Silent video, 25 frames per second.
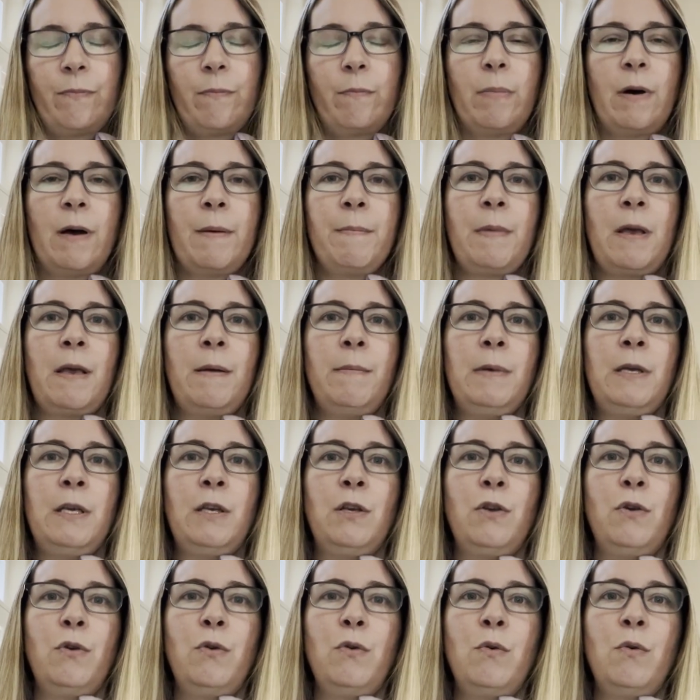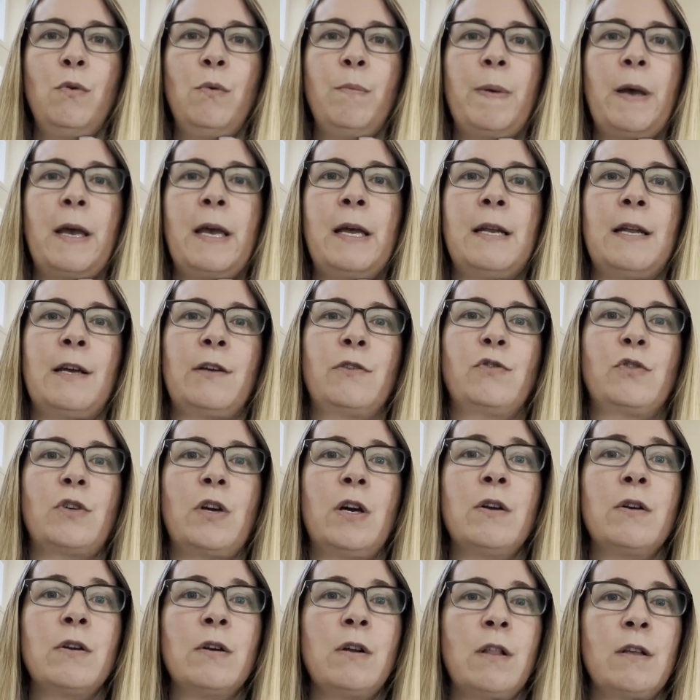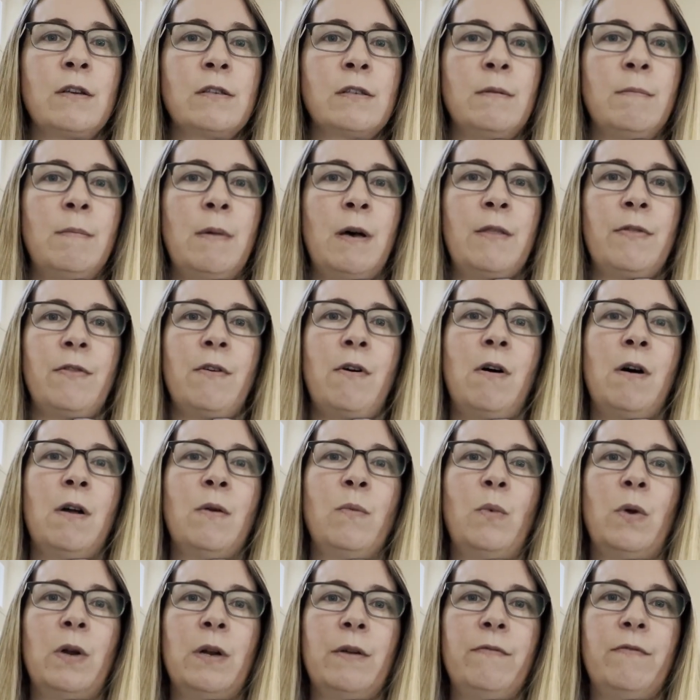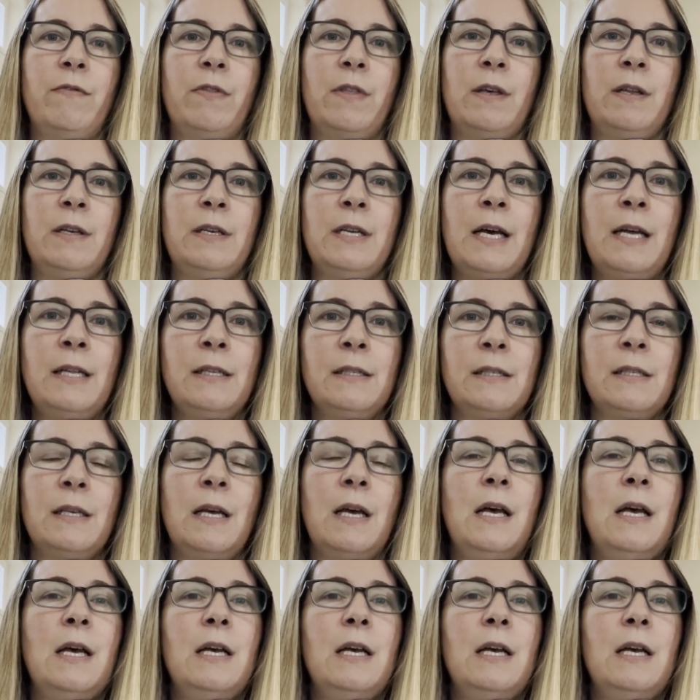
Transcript: but maybe you pay an extra $100 a month on one of the debts.